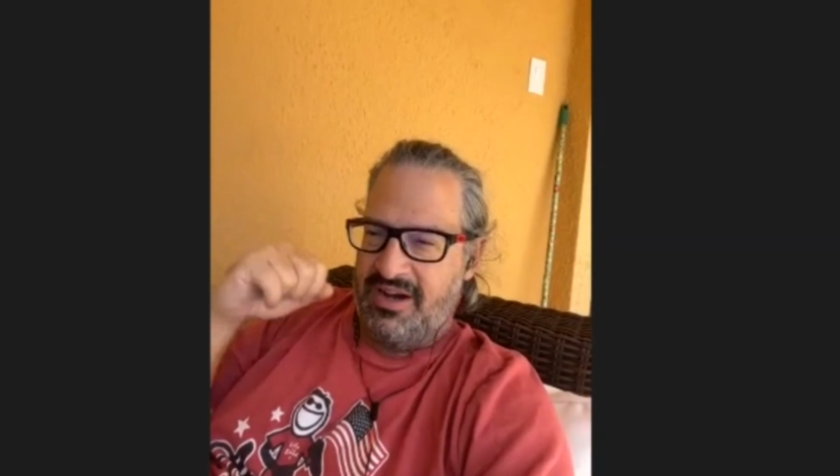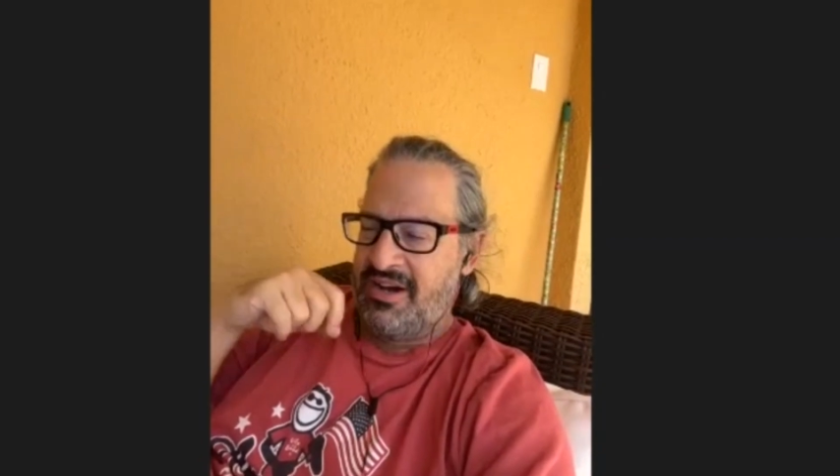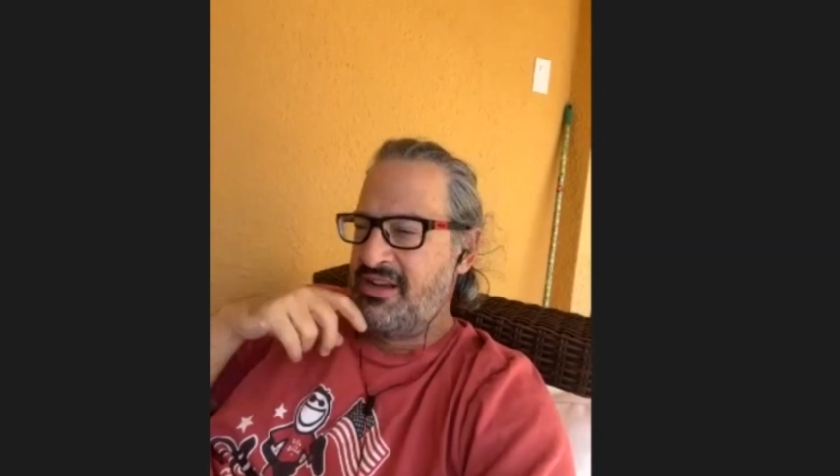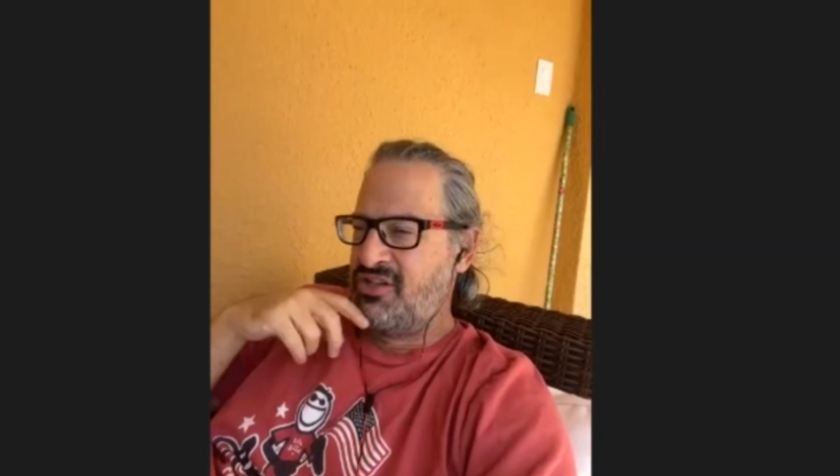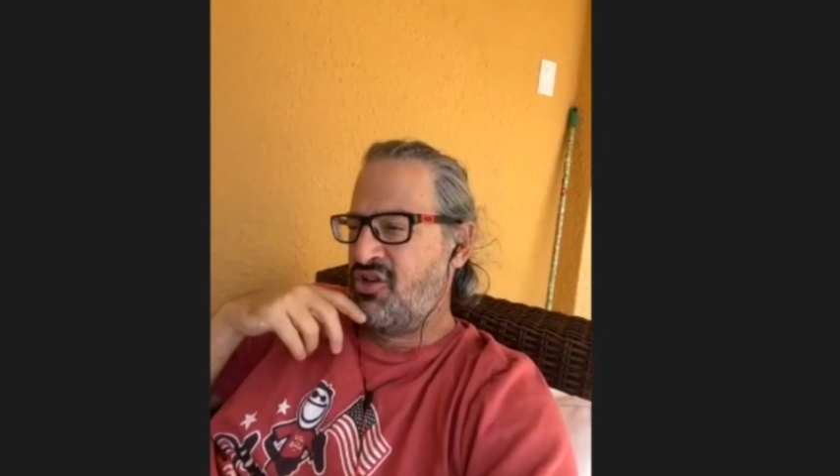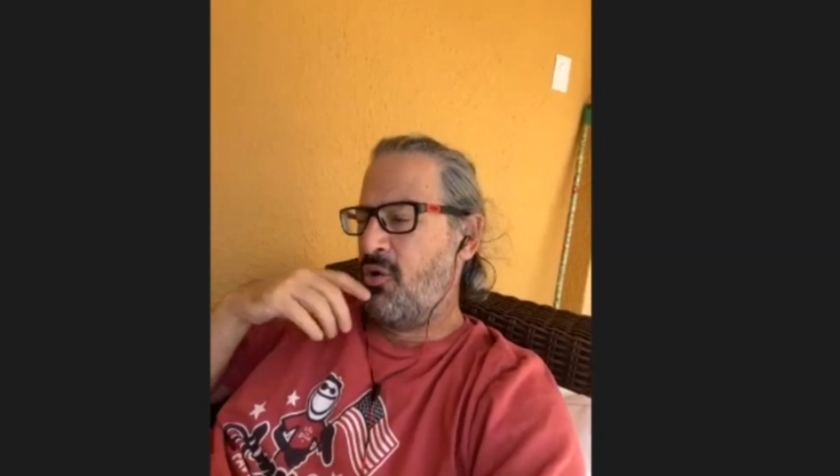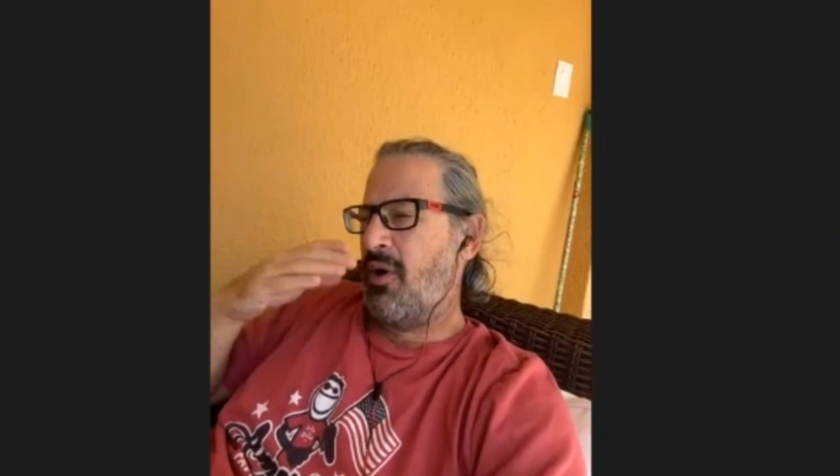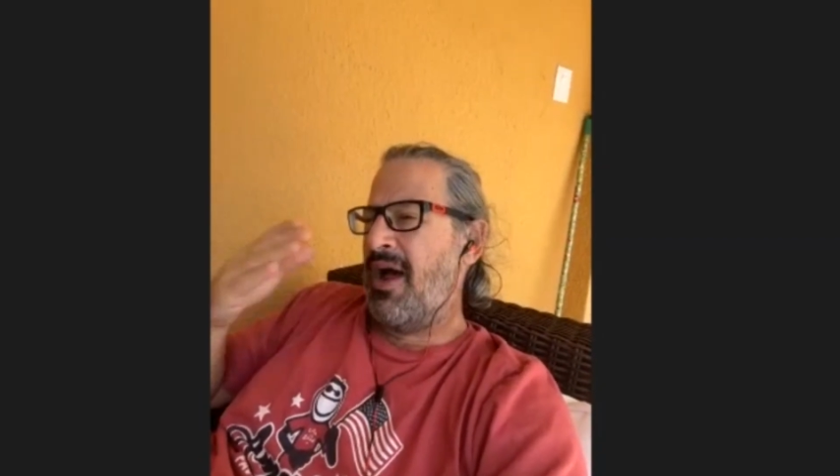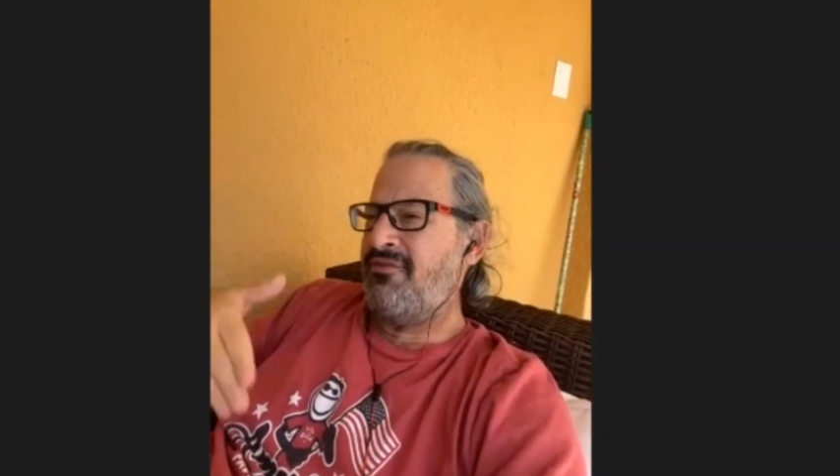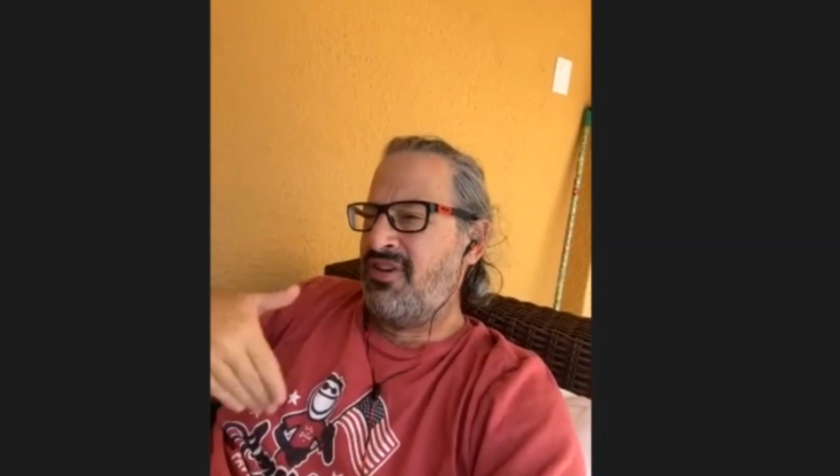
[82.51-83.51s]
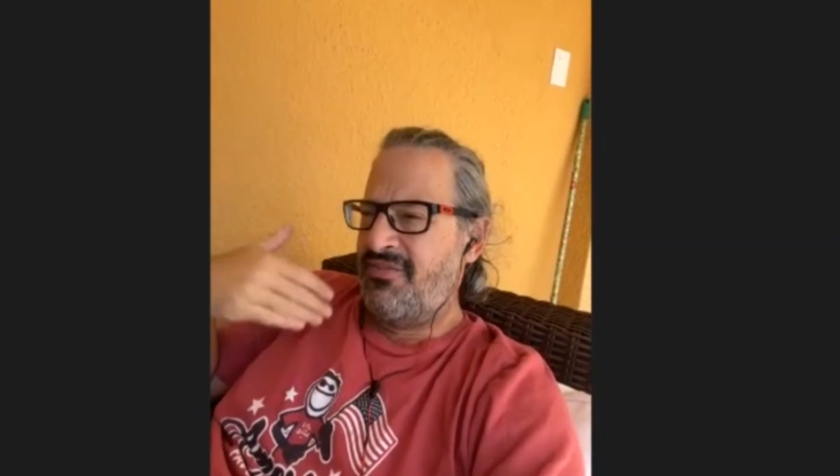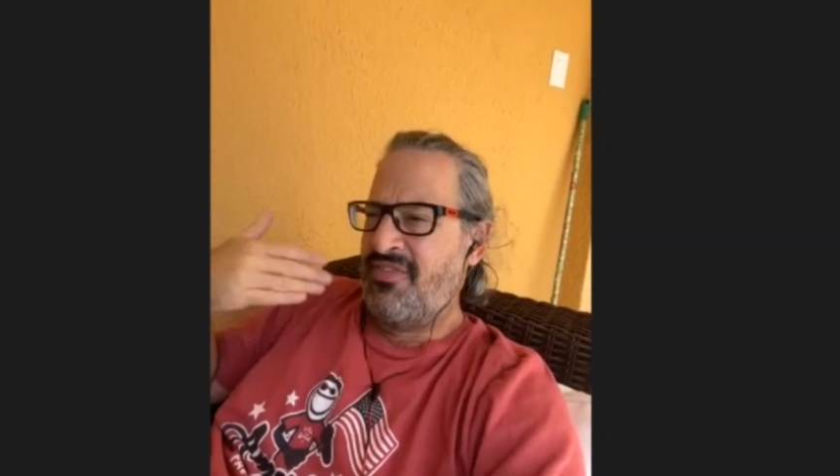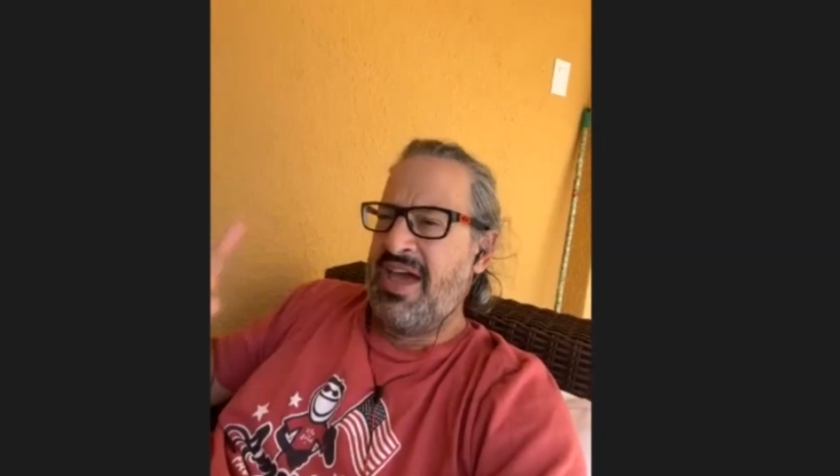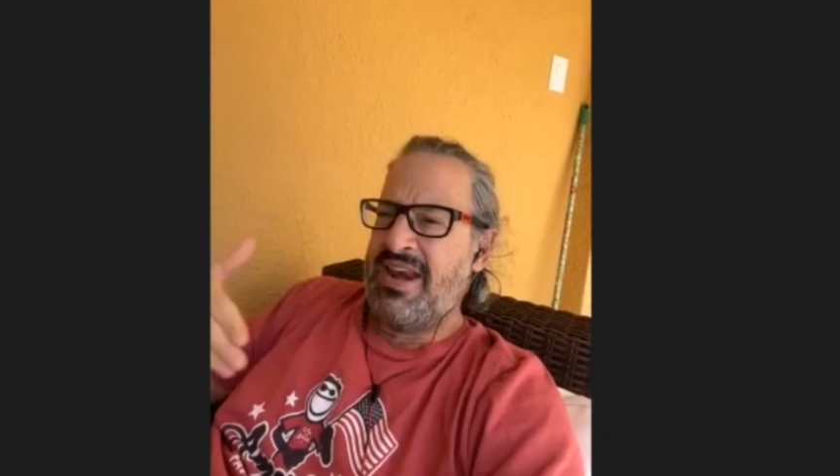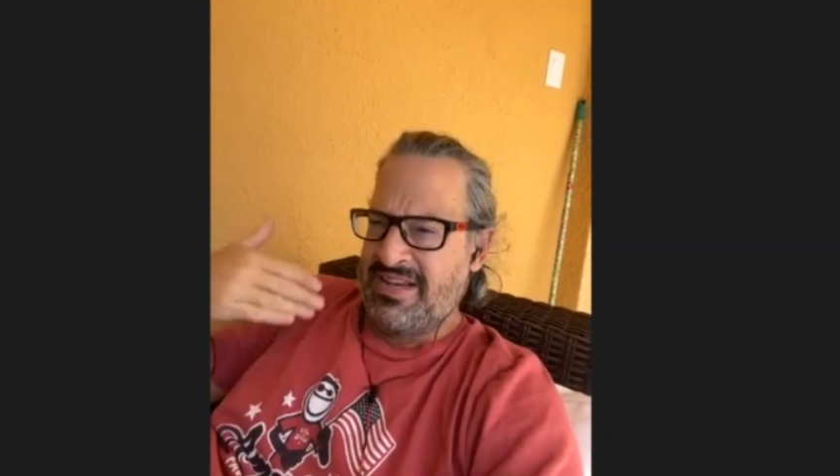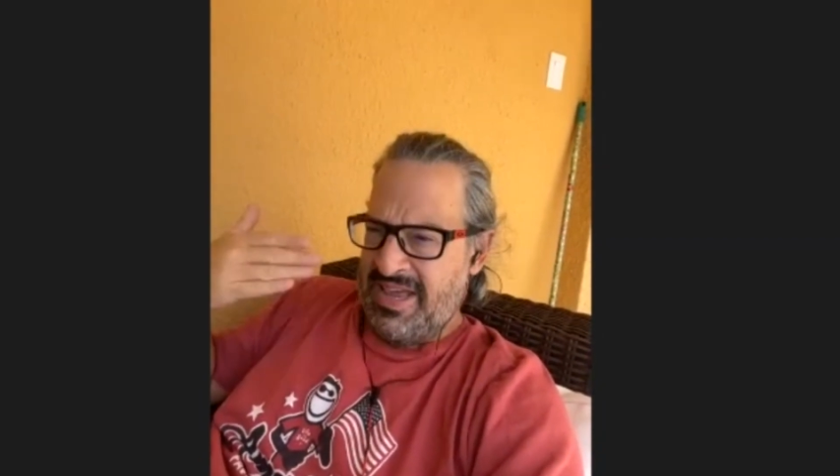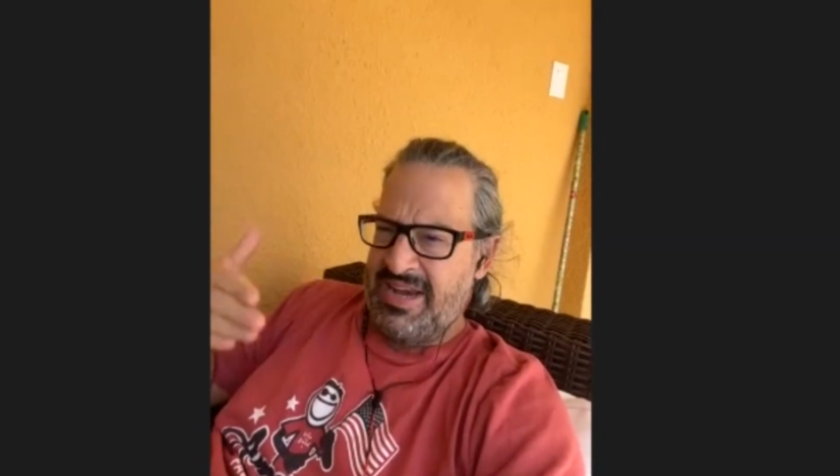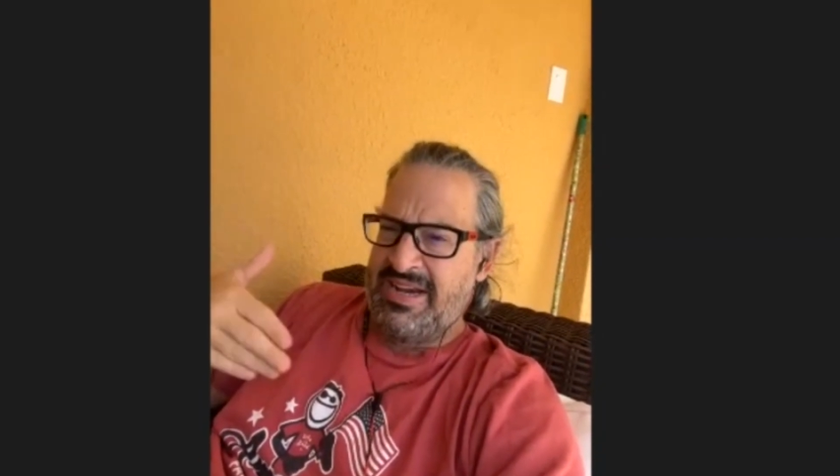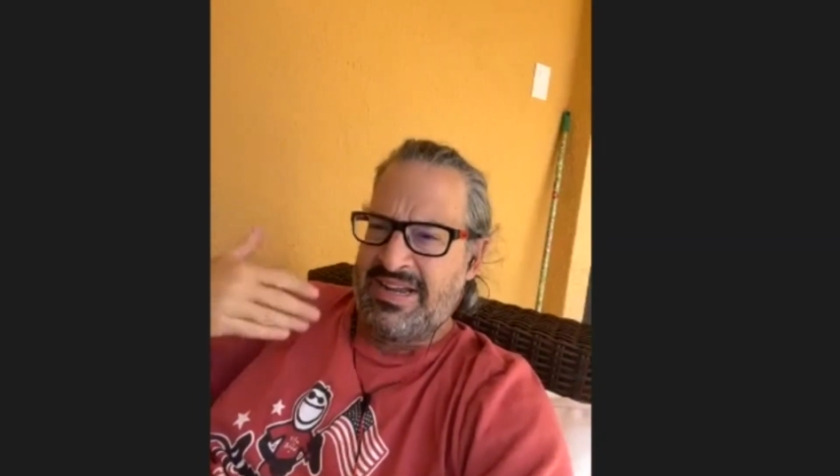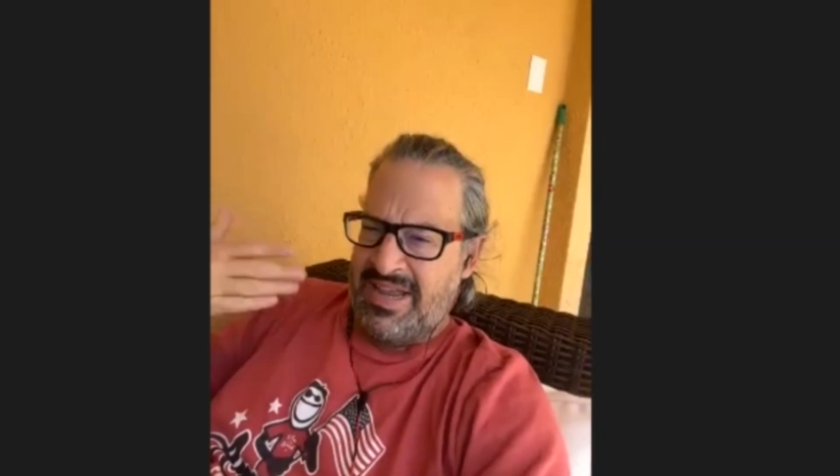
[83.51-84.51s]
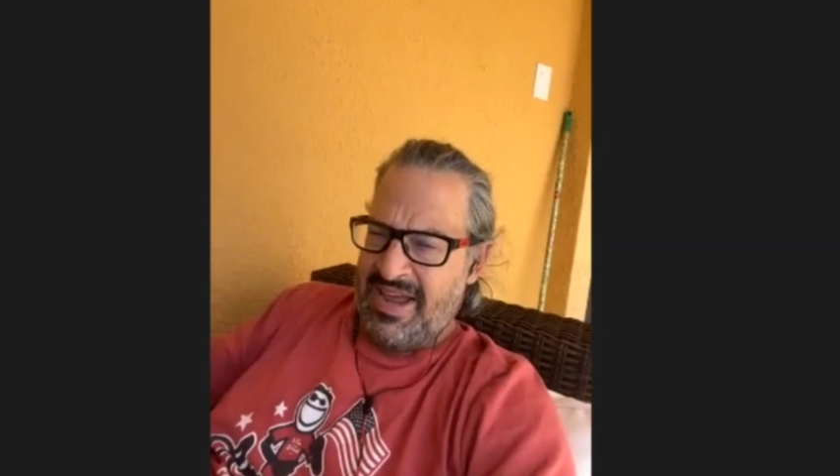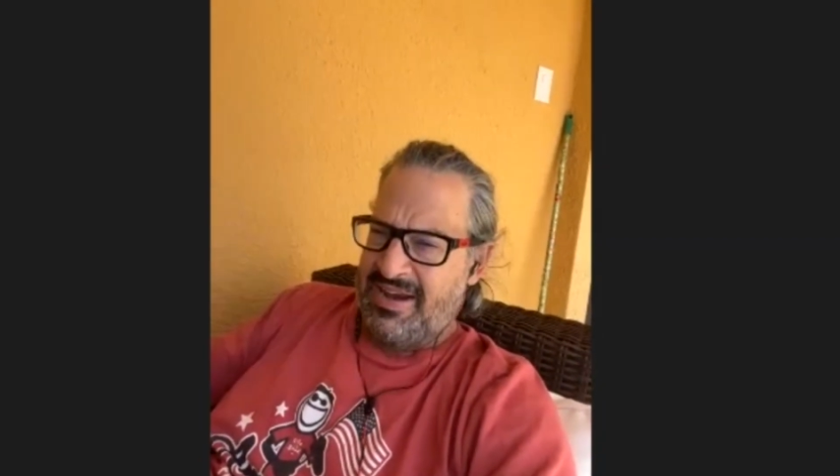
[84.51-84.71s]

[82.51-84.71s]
And so mm-hmm. I've done that again and again.